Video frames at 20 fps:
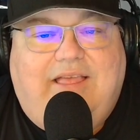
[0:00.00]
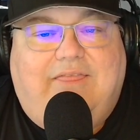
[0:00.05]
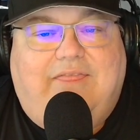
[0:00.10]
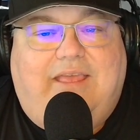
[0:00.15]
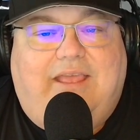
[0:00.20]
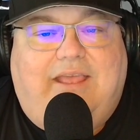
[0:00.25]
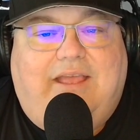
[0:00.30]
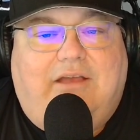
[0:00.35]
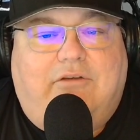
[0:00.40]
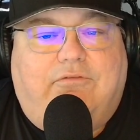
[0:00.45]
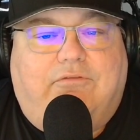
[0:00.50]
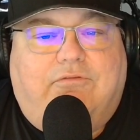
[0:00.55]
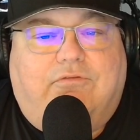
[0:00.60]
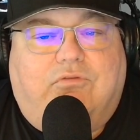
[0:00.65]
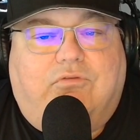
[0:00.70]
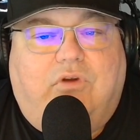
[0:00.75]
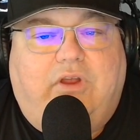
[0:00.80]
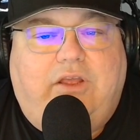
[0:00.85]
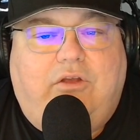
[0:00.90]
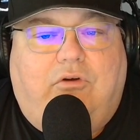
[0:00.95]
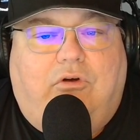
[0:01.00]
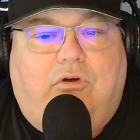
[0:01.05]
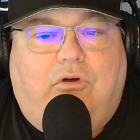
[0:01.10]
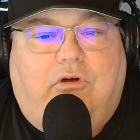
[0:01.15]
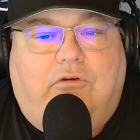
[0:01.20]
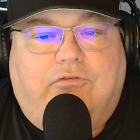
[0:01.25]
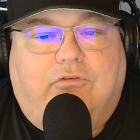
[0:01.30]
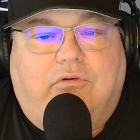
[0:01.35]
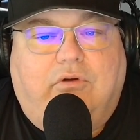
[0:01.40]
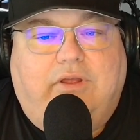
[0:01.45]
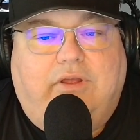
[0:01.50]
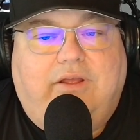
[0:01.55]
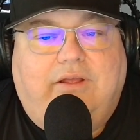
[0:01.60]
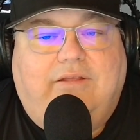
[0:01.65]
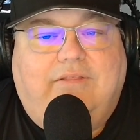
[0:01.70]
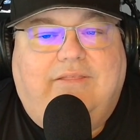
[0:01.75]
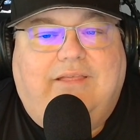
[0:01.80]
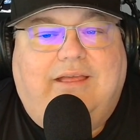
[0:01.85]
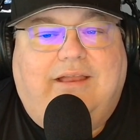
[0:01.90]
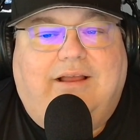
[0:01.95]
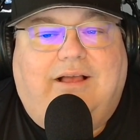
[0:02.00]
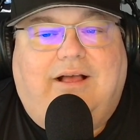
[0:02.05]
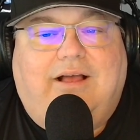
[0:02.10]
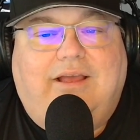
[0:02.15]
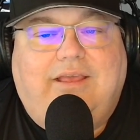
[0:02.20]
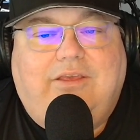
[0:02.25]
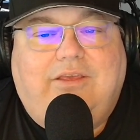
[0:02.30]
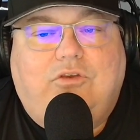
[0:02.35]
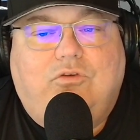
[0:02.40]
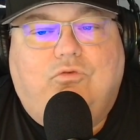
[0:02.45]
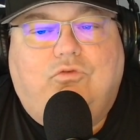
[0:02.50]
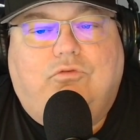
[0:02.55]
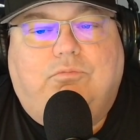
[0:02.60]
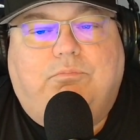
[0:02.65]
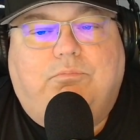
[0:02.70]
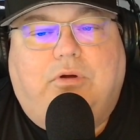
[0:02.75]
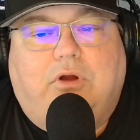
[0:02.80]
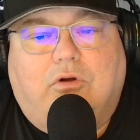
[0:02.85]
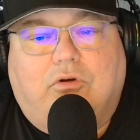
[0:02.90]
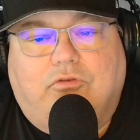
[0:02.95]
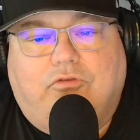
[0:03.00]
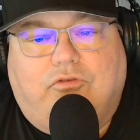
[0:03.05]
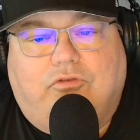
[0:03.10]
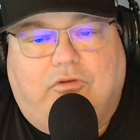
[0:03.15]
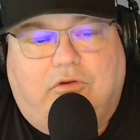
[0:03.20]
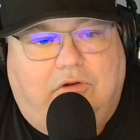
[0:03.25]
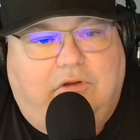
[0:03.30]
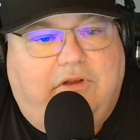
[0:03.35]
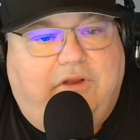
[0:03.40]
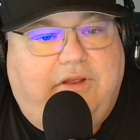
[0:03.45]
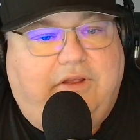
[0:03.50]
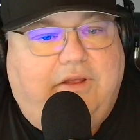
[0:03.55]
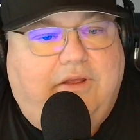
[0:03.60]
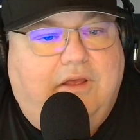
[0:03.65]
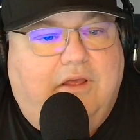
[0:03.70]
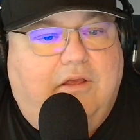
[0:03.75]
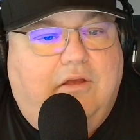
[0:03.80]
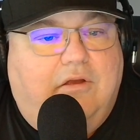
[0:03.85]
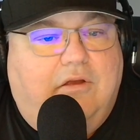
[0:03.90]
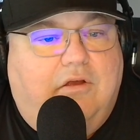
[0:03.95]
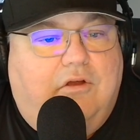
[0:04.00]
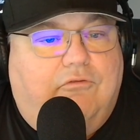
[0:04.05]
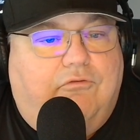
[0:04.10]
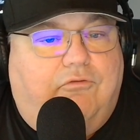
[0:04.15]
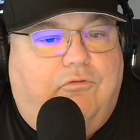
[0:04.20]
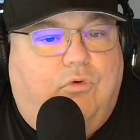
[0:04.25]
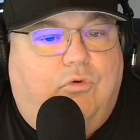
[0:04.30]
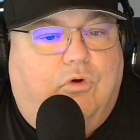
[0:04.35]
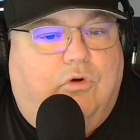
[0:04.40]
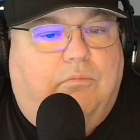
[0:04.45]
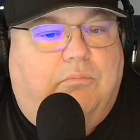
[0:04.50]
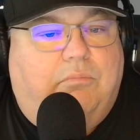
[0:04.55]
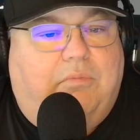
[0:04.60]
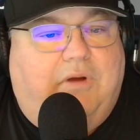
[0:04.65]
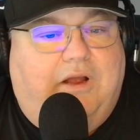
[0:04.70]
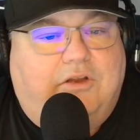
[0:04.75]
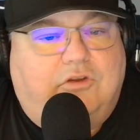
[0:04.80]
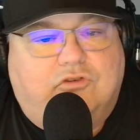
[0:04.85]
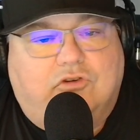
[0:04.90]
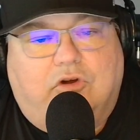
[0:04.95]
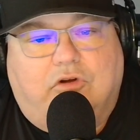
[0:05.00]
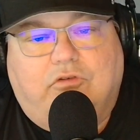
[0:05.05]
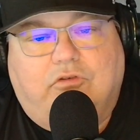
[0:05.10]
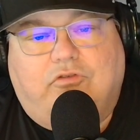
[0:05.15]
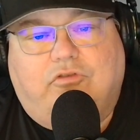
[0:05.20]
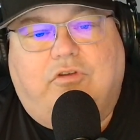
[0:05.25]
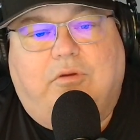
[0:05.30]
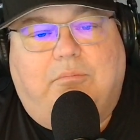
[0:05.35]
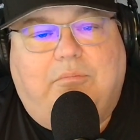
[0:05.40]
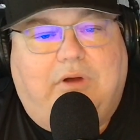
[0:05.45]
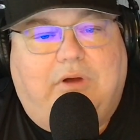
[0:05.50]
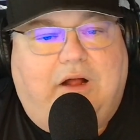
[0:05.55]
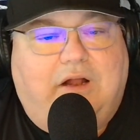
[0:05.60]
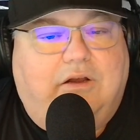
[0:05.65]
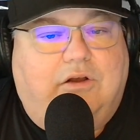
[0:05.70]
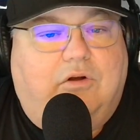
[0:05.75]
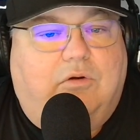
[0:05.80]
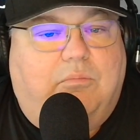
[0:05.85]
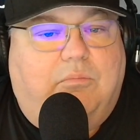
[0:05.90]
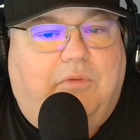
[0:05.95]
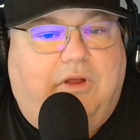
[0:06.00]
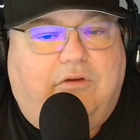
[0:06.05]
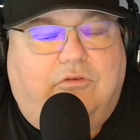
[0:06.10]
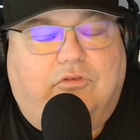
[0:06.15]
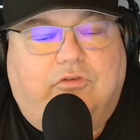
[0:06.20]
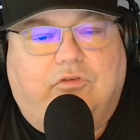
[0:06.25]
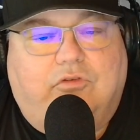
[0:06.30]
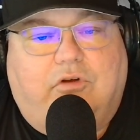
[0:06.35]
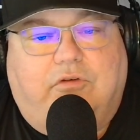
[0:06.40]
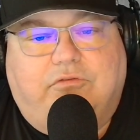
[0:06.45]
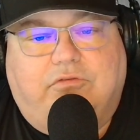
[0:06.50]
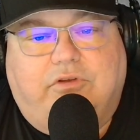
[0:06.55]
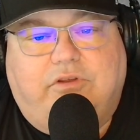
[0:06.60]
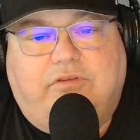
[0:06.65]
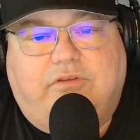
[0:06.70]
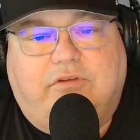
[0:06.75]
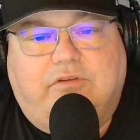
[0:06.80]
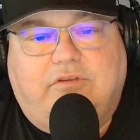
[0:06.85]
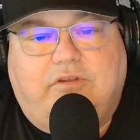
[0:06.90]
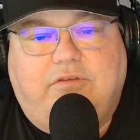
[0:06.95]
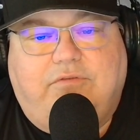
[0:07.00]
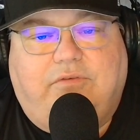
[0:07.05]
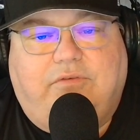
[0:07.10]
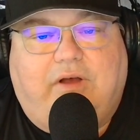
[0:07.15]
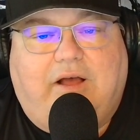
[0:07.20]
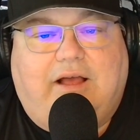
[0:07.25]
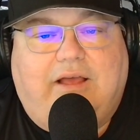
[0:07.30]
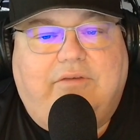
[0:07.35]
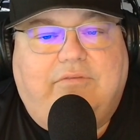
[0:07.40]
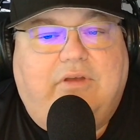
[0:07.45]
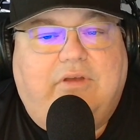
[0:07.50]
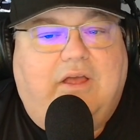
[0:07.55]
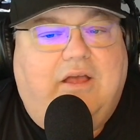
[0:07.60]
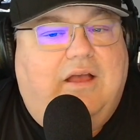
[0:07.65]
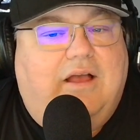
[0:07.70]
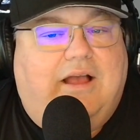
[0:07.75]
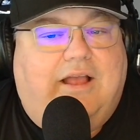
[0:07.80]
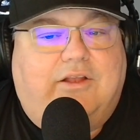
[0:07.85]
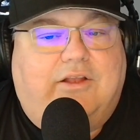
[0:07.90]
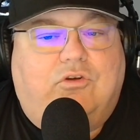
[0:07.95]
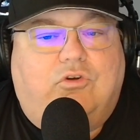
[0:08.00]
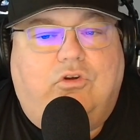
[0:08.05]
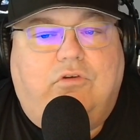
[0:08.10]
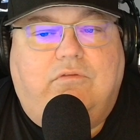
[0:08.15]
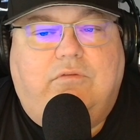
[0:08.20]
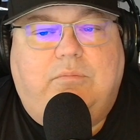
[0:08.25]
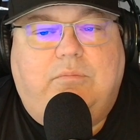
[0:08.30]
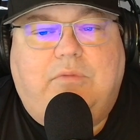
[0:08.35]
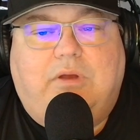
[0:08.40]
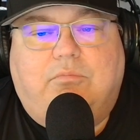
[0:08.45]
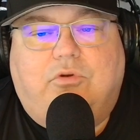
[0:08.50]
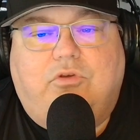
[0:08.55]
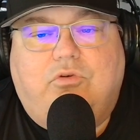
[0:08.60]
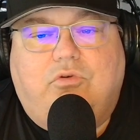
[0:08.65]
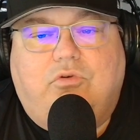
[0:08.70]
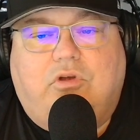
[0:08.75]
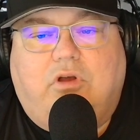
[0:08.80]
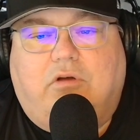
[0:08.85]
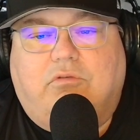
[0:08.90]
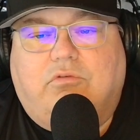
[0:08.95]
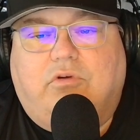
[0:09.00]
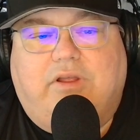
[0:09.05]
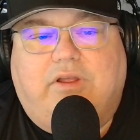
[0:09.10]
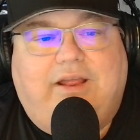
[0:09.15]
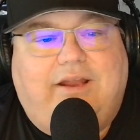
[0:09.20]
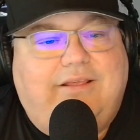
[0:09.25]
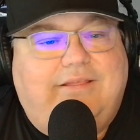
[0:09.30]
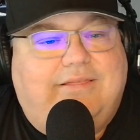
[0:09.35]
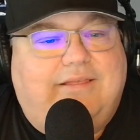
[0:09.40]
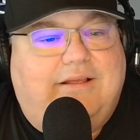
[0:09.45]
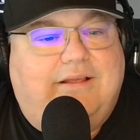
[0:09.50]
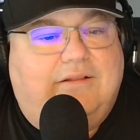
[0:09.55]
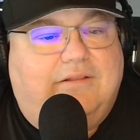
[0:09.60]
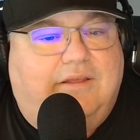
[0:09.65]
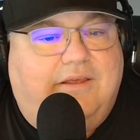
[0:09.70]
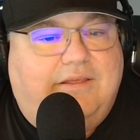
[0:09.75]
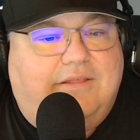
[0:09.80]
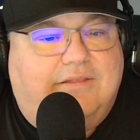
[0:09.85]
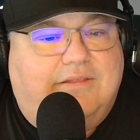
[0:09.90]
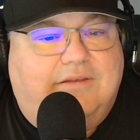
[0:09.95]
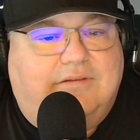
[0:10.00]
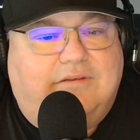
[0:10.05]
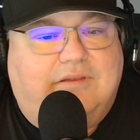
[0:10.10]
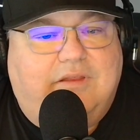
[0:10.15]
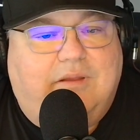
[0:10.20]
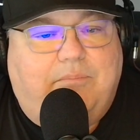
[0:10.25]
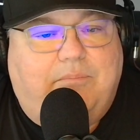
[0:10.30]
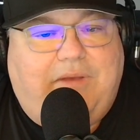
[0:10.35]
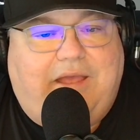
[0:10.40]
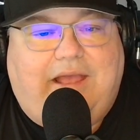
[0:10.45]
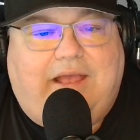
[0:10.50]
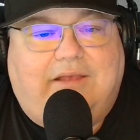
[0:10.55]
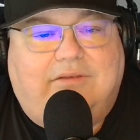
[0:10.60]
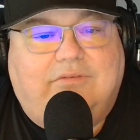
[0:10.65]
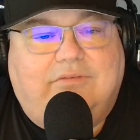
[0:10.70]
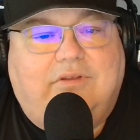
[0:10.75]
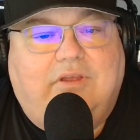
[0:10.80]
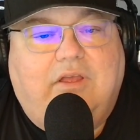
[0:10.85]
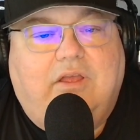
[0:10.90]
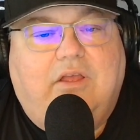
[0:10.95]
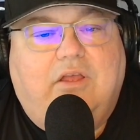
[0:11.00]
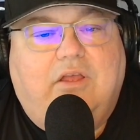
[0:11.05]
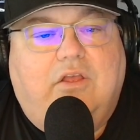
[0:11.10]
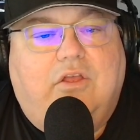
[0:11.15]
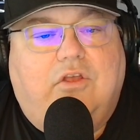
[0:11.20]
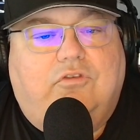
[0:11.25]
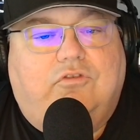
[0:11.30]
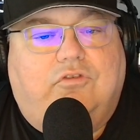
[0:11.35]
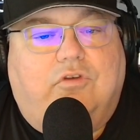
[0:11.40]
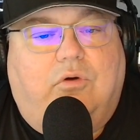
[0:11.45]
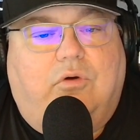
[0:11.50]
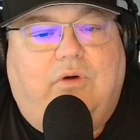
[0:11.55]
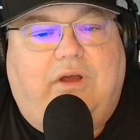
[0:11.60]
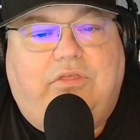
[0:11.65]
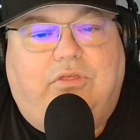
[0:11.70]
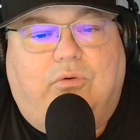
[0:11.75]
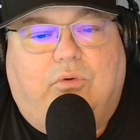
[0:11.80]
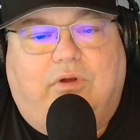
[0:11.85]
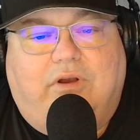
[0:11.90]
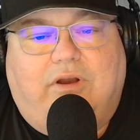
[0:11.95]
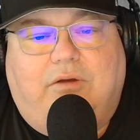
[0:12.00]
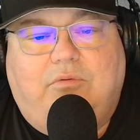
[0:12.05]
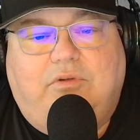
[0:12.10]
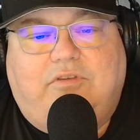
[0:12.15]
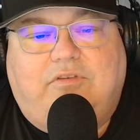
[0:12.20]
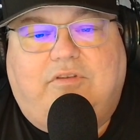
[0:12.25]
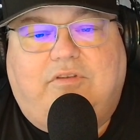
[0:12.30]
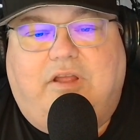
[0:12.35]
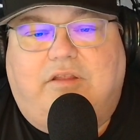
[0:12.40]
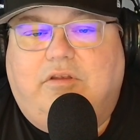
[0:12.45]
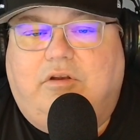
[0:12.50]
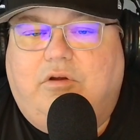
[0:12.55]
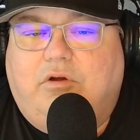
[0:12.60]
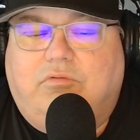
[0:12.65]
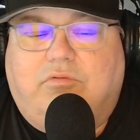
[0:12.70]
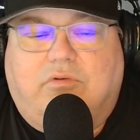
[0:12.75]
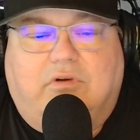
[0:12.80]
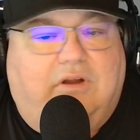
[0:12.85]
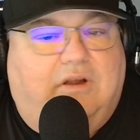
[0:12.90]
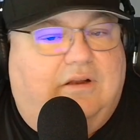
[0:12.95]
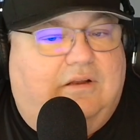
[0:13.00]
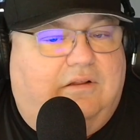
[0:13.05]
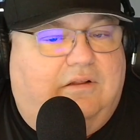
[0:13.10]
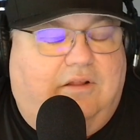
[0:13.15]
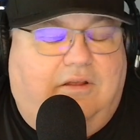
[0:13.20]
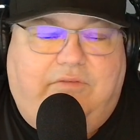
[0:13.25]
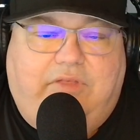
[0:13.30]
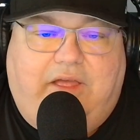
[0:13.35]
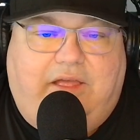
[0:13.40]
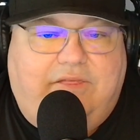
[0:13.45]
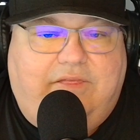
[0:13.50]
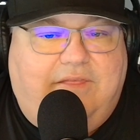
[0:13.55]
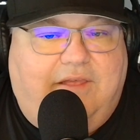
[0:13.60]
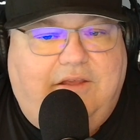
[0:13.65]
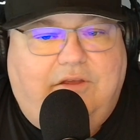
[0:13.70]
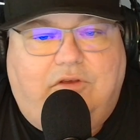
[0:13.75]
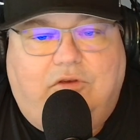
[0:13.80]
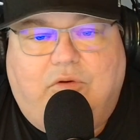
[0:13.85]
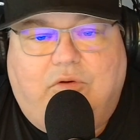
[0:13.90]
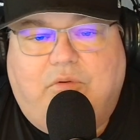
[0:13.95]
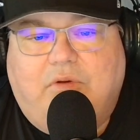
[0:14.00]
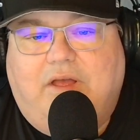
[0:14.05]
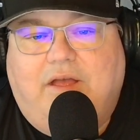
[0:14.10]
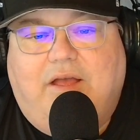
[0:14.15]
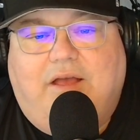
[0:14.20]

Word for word: They have free offering that I use personally for my church to monitor Microsoft 365. I couldn't remember you covering anything like this in the past, so I thought I would send it over. I love that. Thank you.